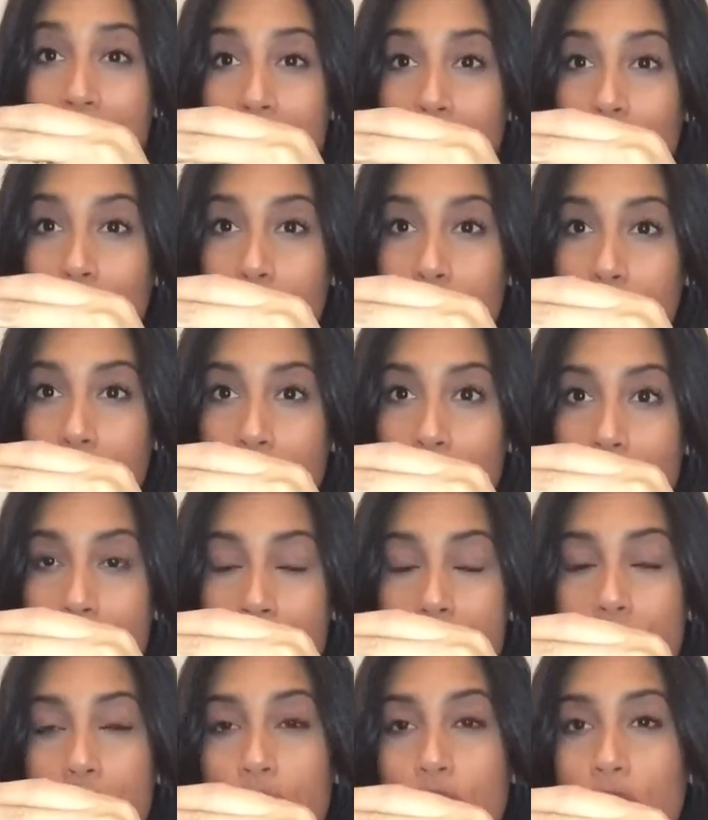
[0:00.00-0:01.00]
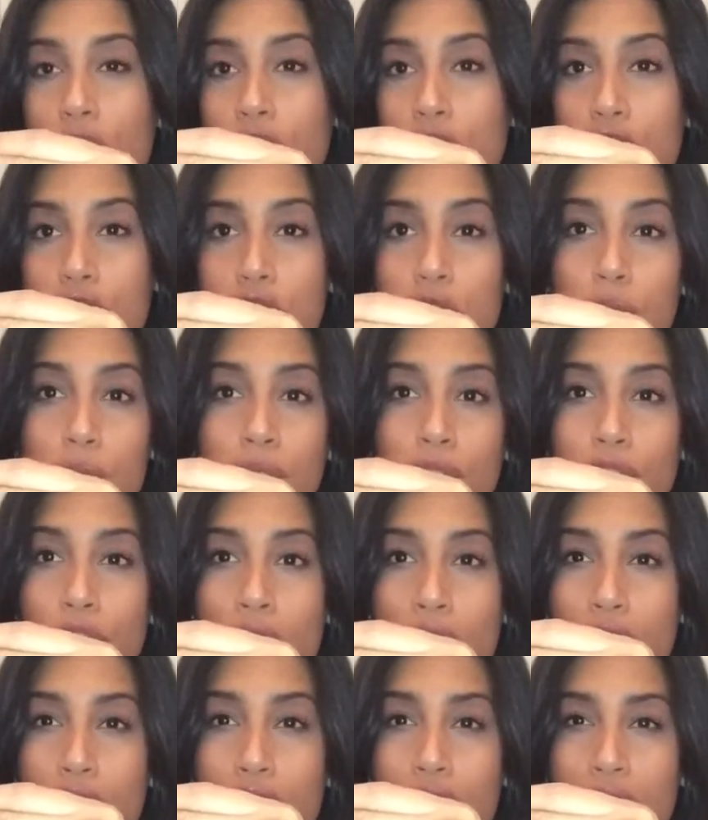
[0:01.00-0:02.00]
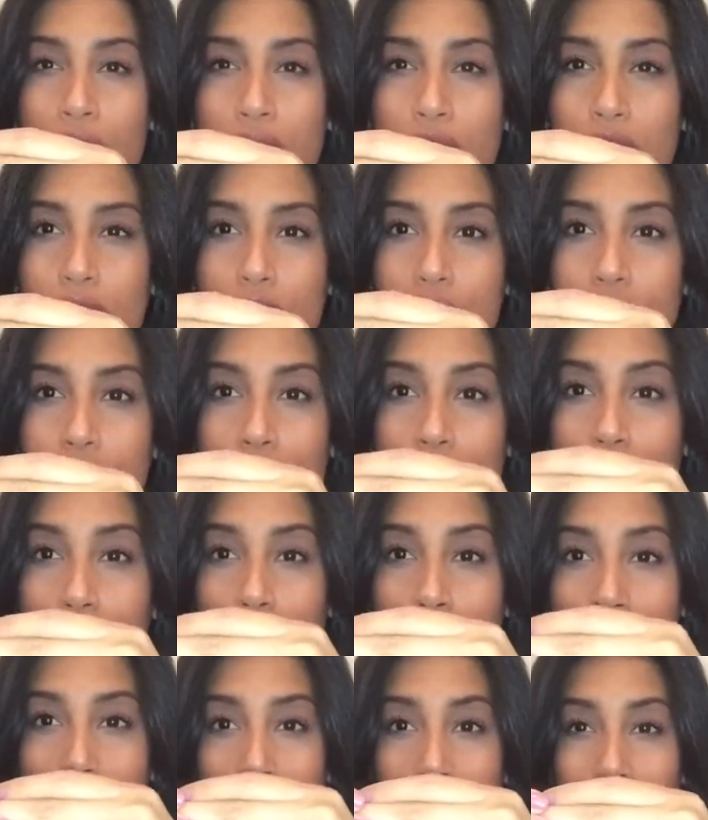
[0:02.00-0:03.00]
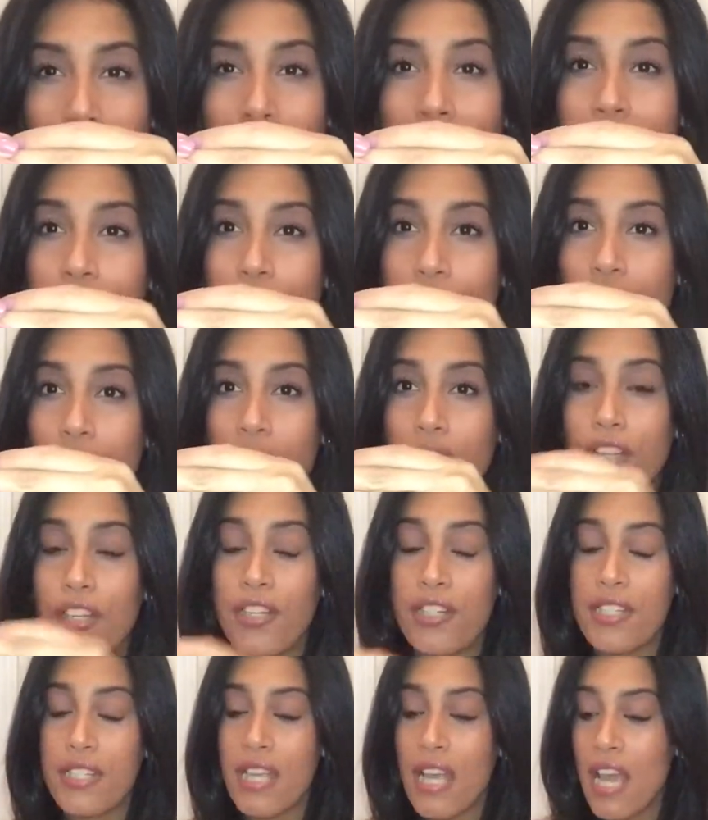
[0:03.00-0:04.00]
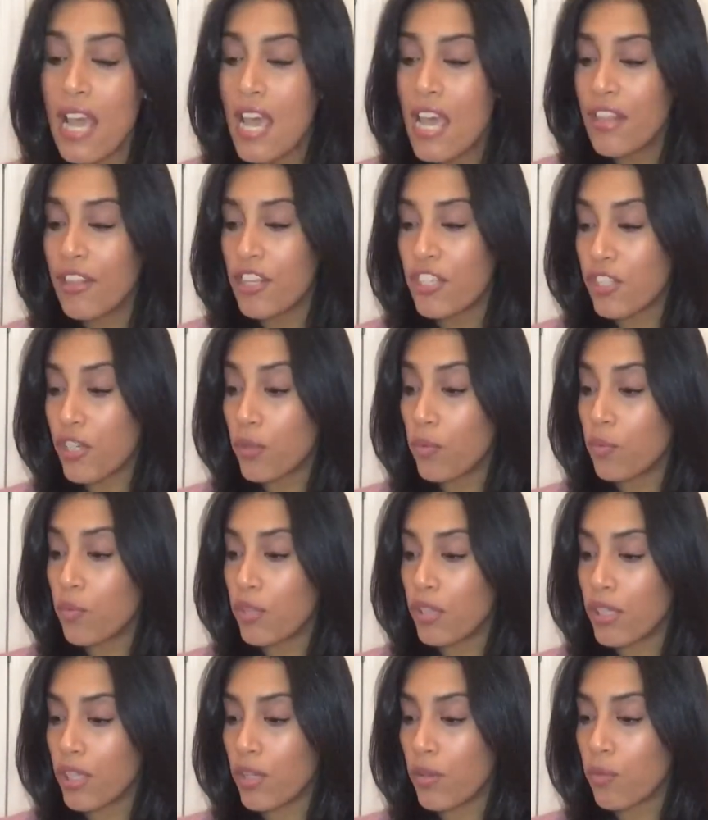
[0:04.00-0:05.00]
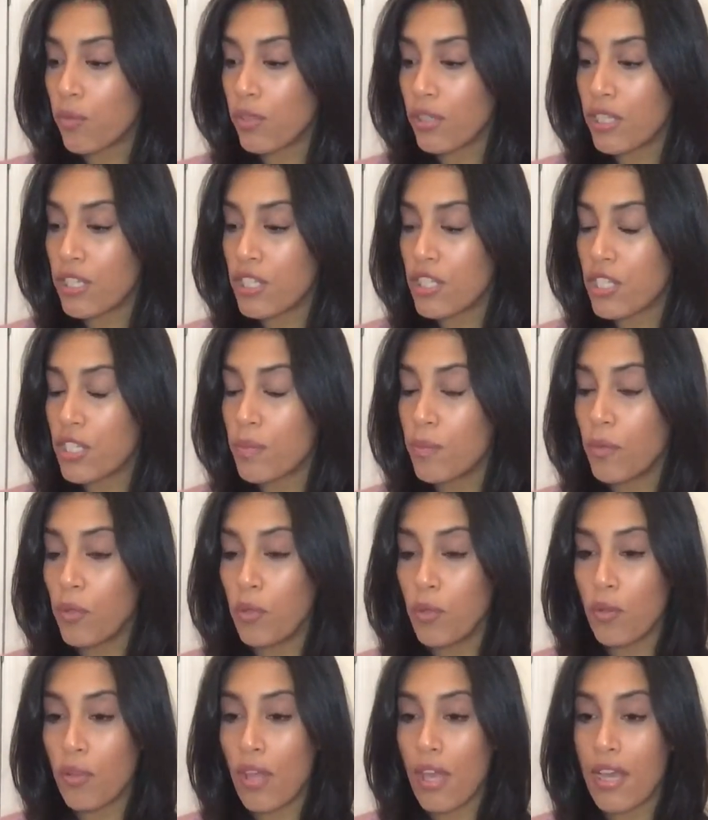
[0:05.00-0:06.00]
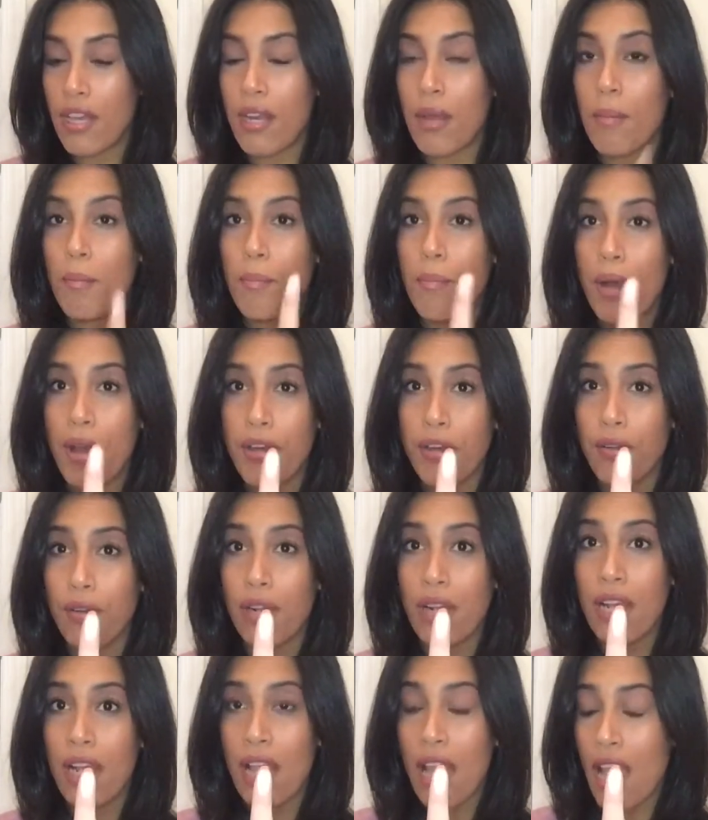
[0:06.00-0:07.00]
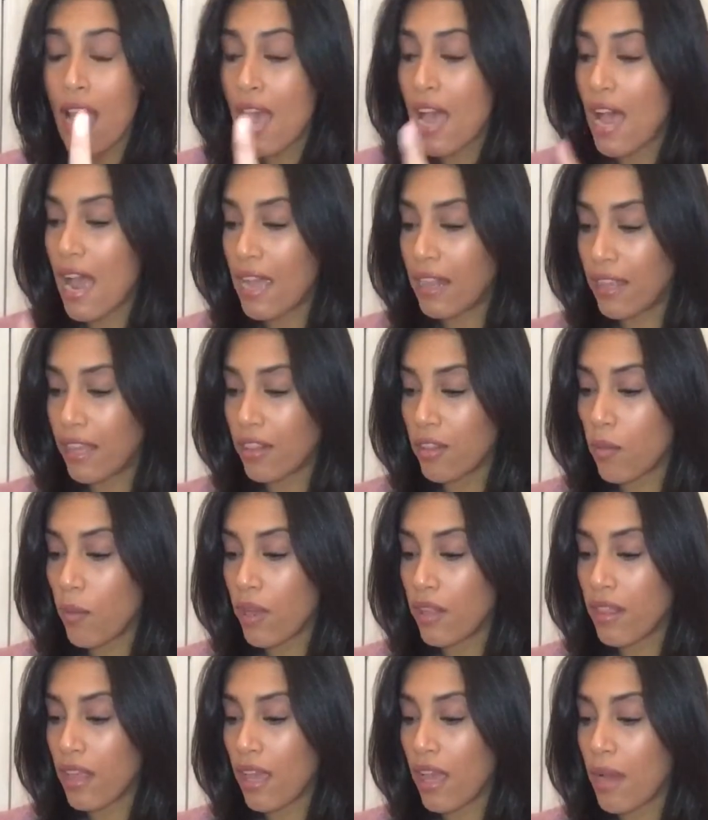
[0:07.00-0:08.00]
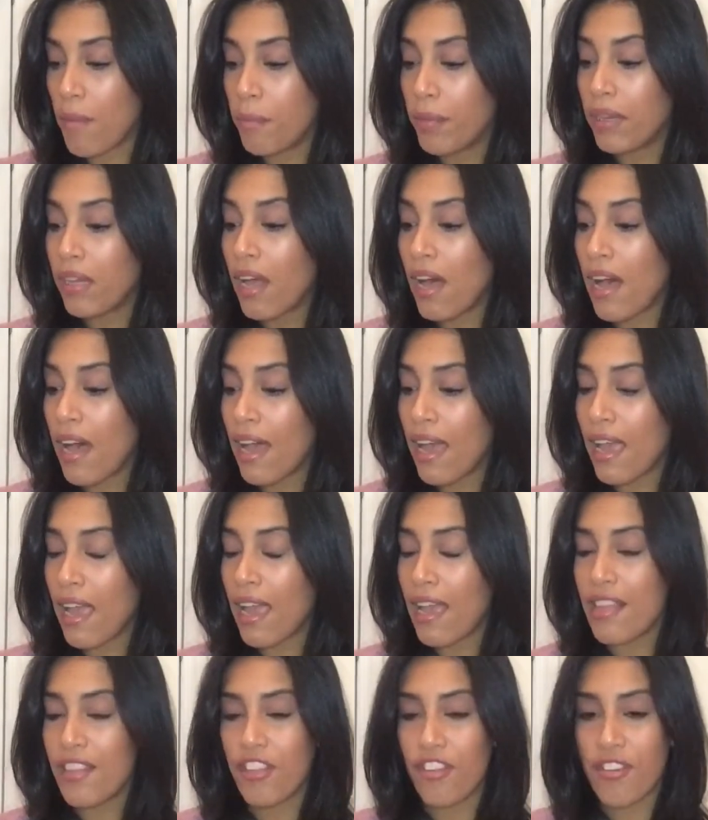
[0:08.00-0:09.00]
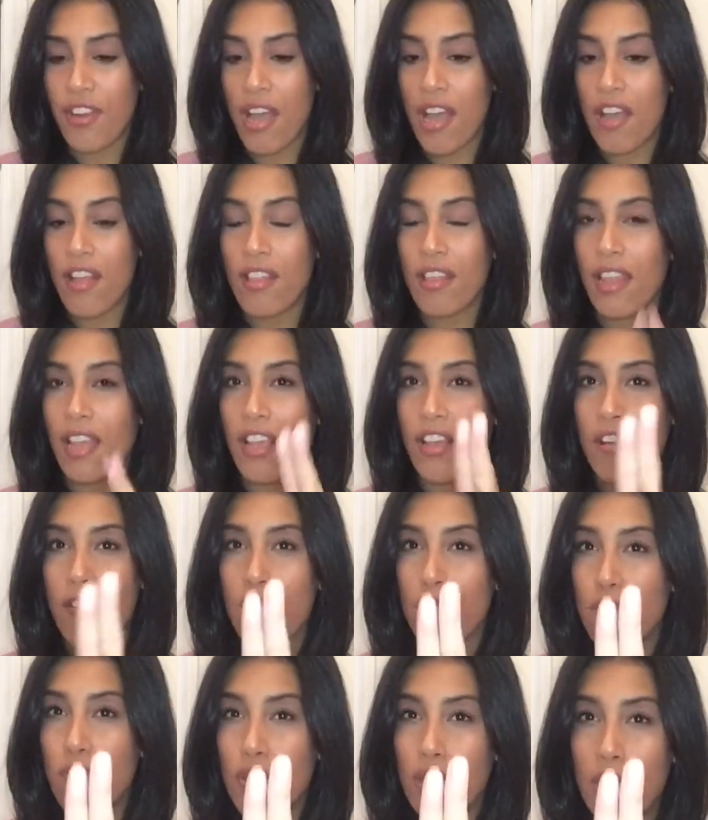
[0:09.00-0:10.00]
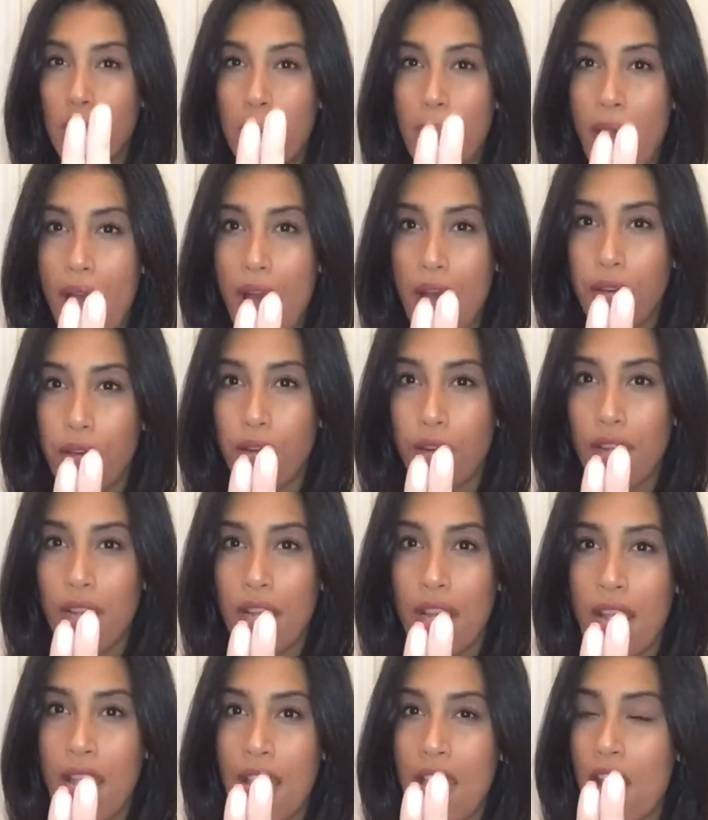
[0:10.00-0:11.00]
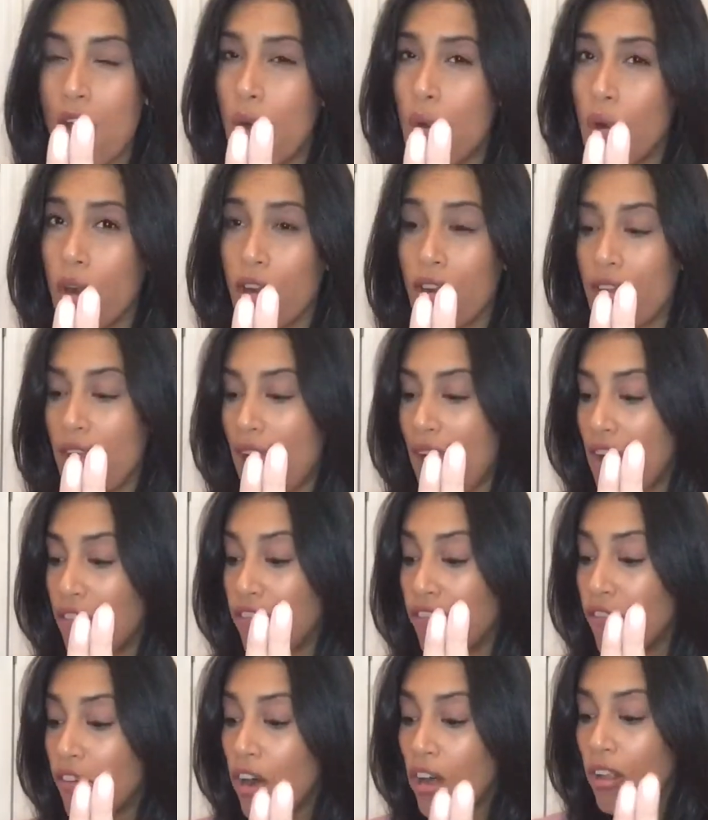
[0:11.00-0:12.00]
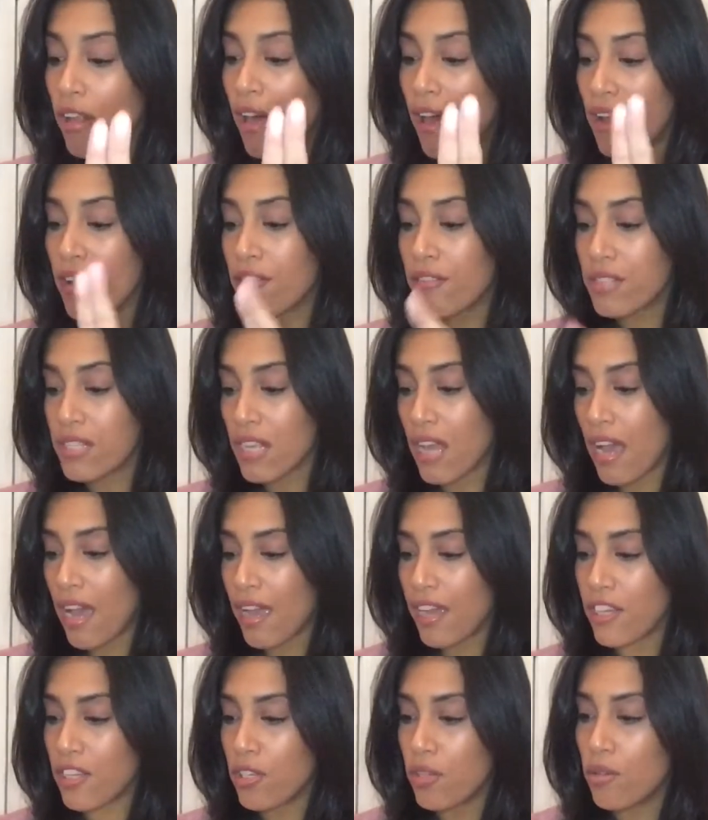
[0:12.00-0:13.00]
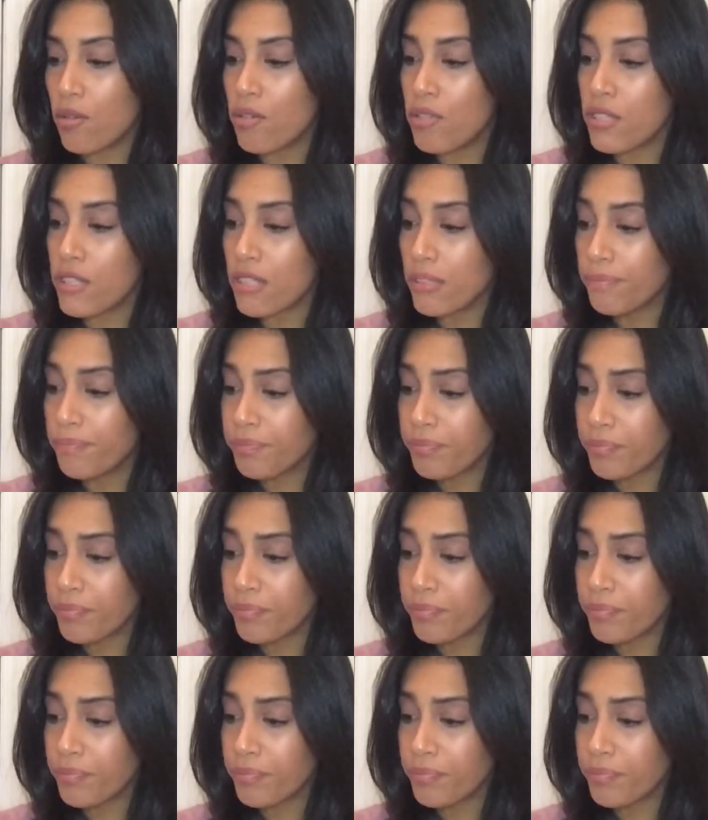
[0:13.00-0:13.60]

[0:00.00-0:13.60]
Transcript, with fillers: out, and if you're just doing it for everyday use, you can use like the lighter colors. These are really, really smooth and buttery. I like the way they apply. They're not like really powdery or have fallout. I used